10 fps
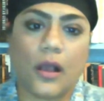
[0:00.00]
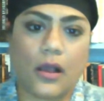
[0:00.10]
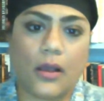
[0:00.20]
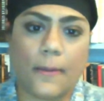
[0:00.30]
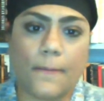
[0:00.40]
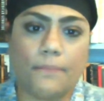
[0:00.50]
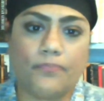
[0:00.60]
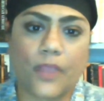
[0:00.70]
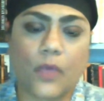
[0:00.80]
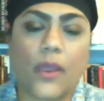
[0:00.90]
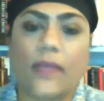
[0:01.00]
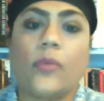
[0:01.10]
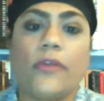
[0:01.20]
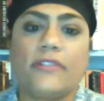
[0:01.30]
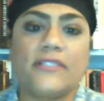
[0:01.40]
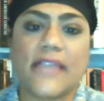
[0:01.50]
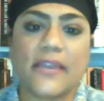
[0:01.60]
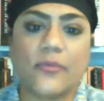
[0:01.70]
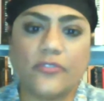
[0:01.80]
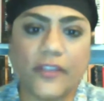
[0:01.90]
um, where where a
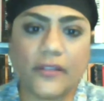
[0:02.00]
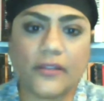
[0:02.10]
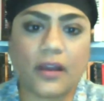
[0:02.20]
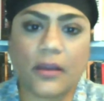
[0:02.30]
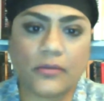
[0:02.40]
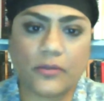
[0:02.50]
state would feel that I,